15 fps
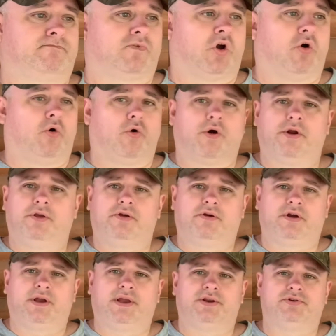Or you
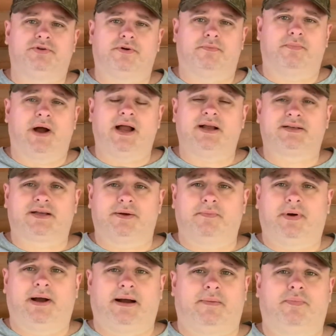can get you a basket
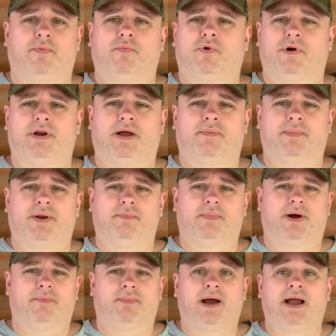pipe, and what I mean by
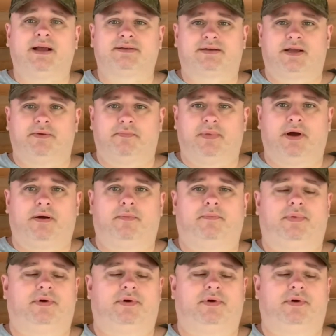basket pipe.